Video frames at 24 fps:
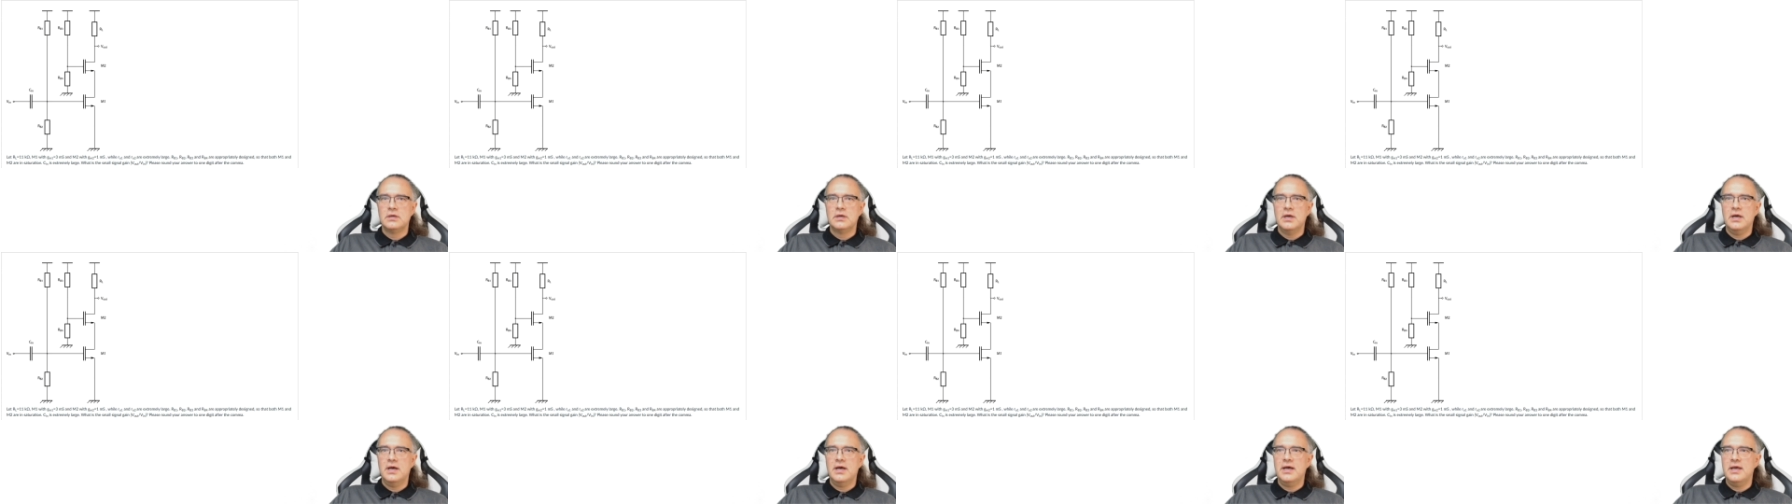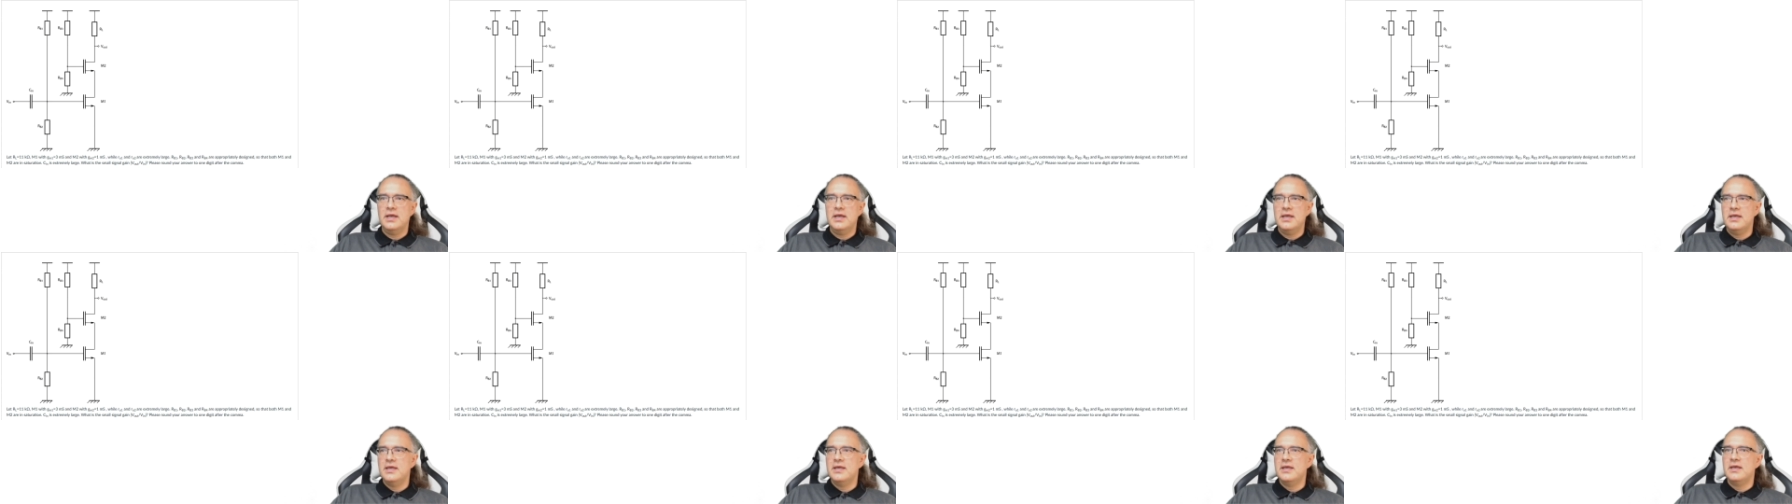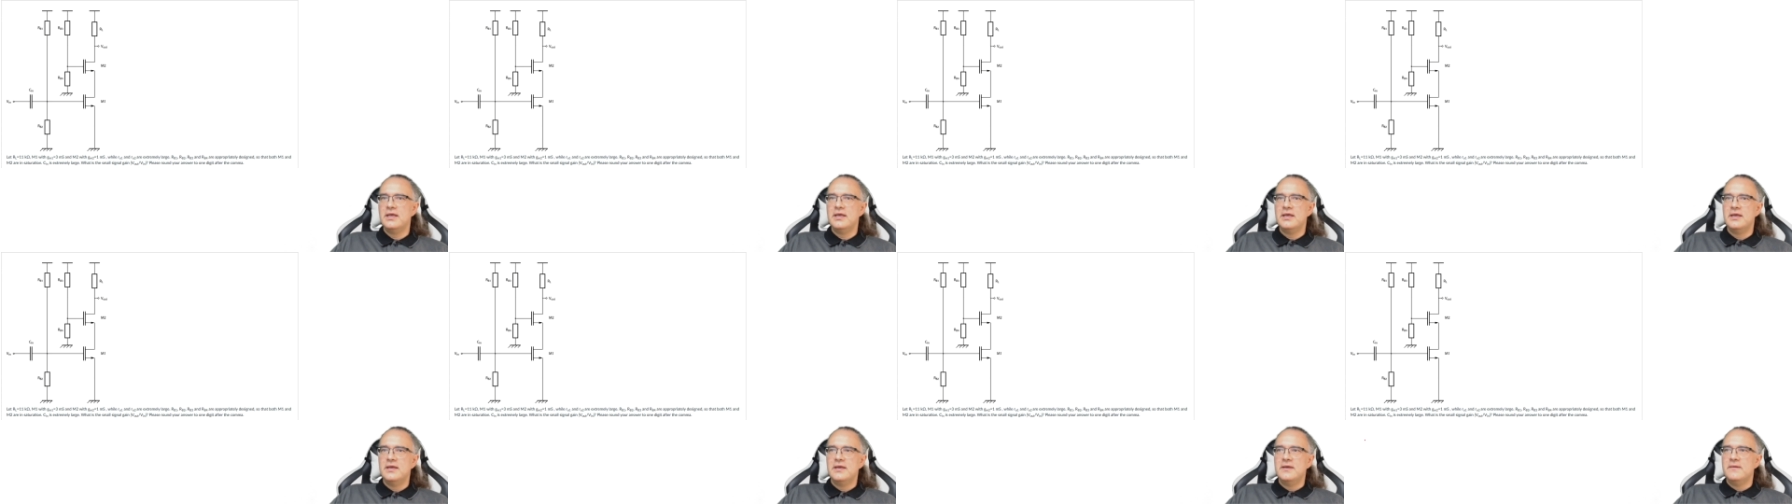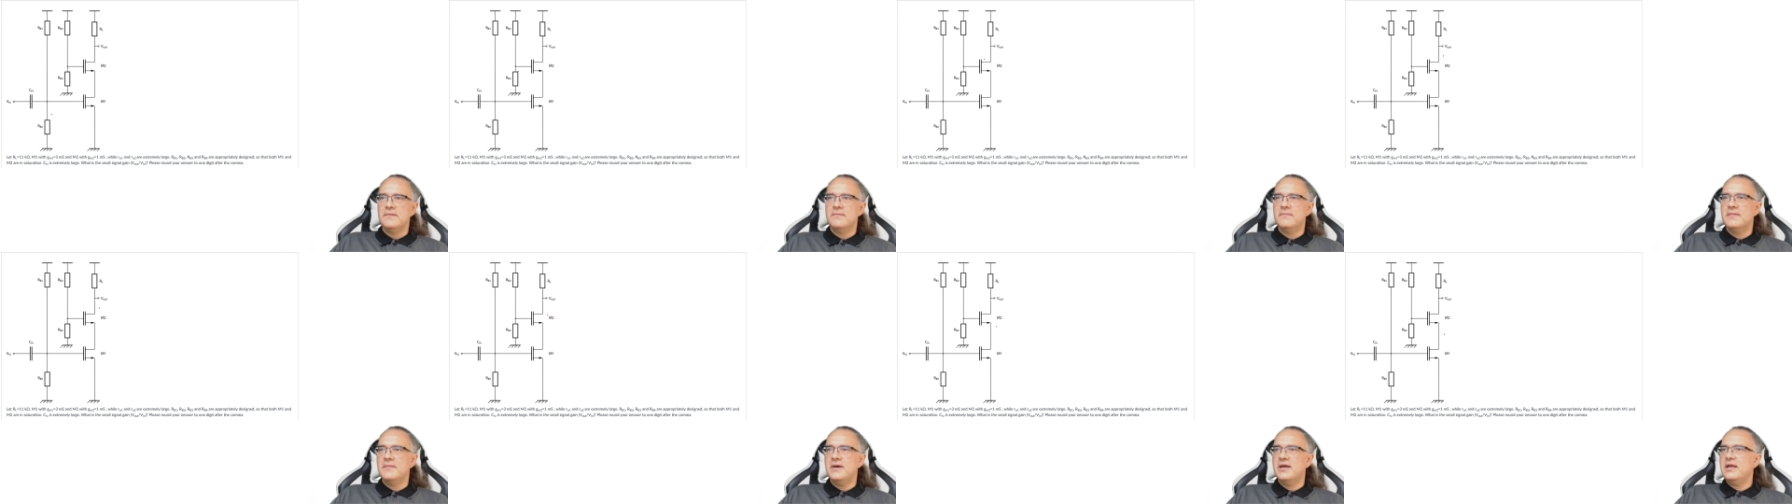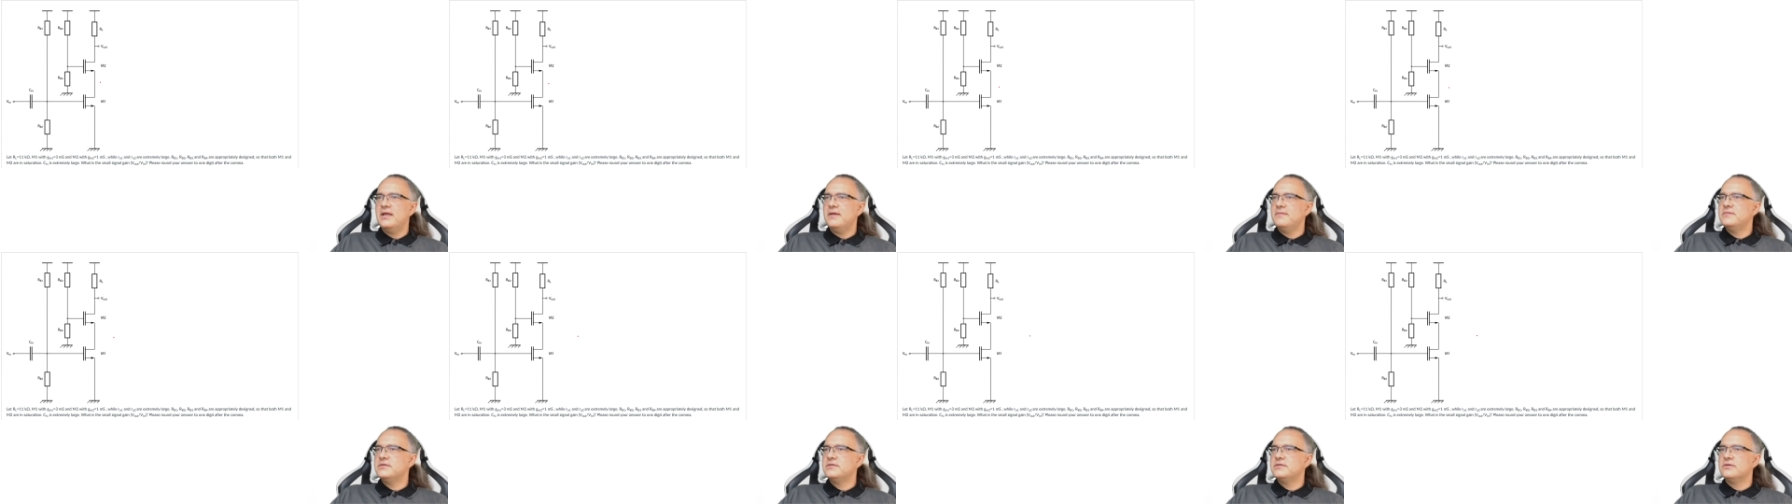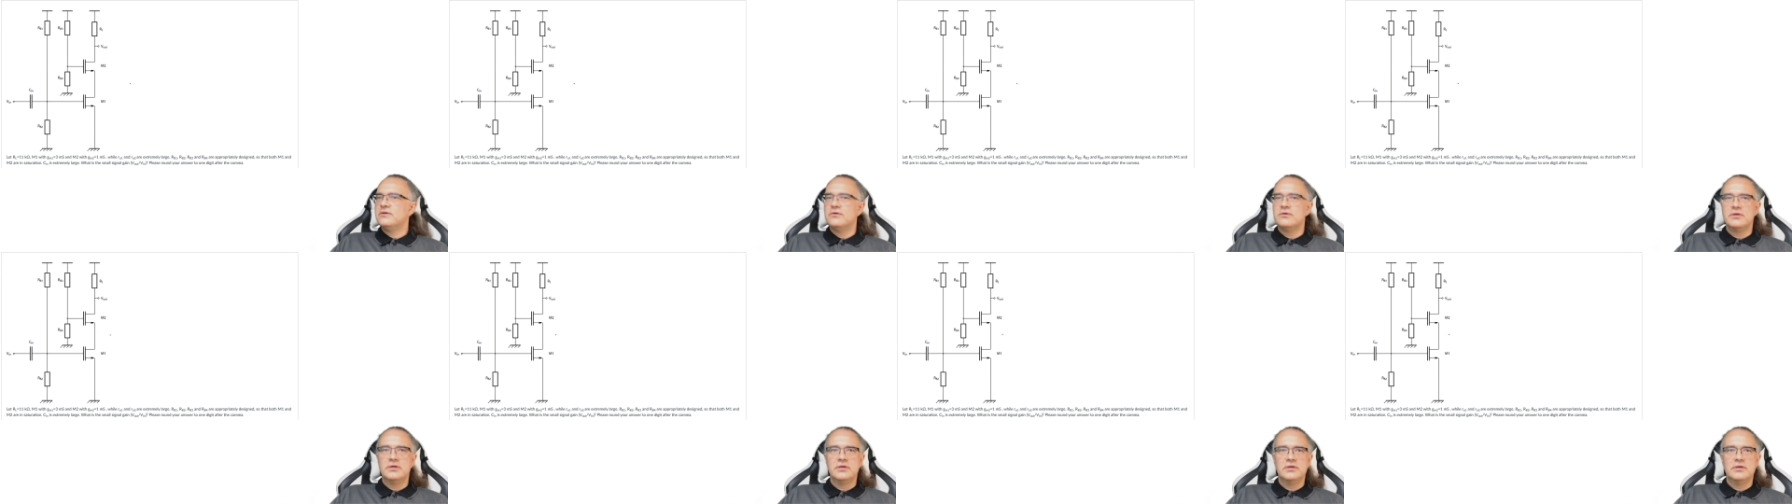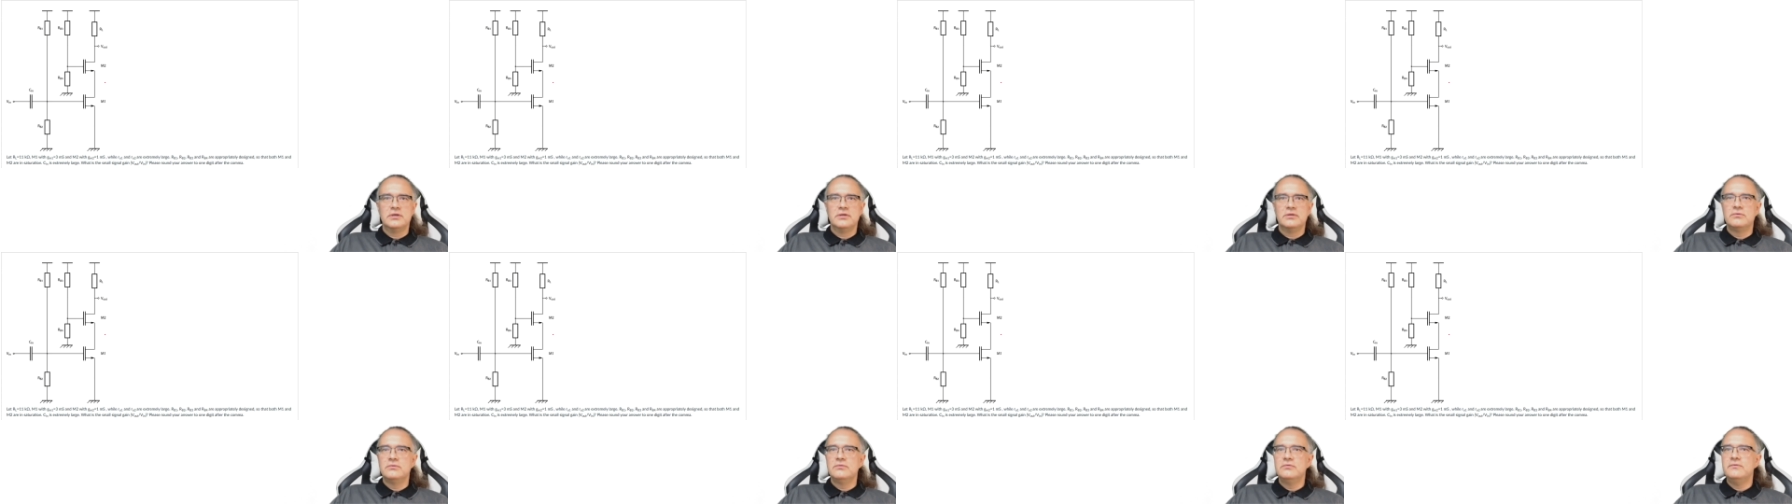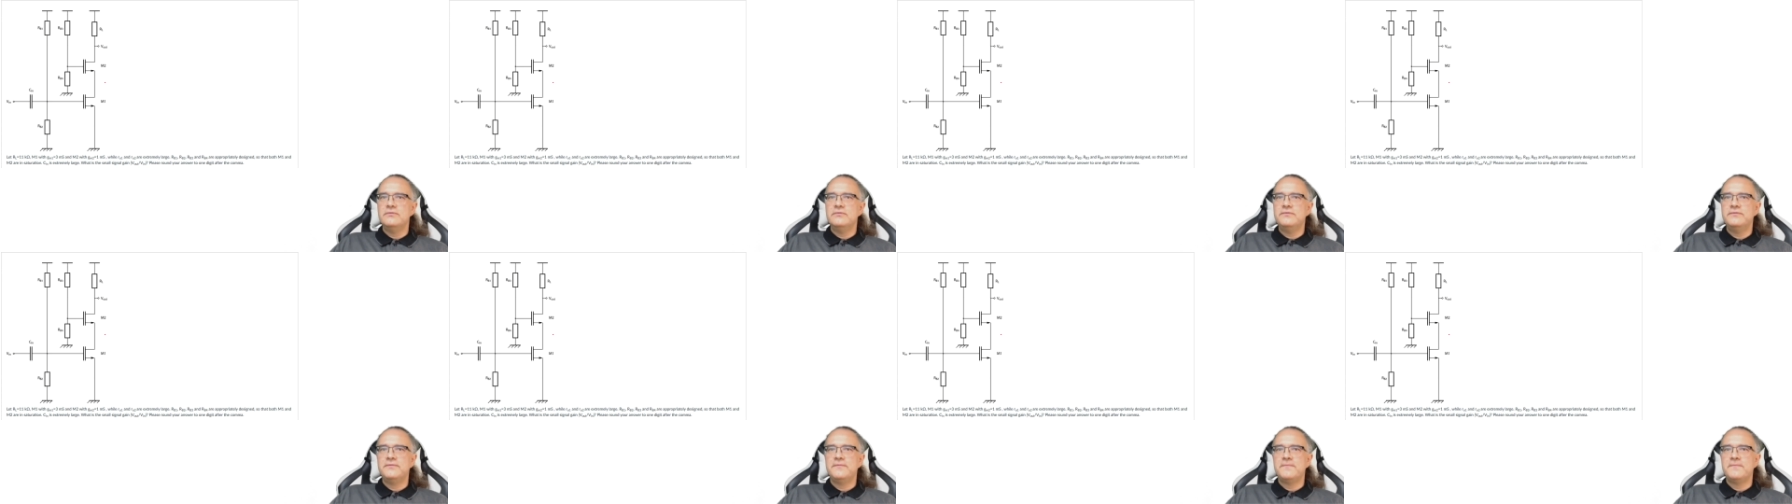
Hi, my name is Georgi Raduov,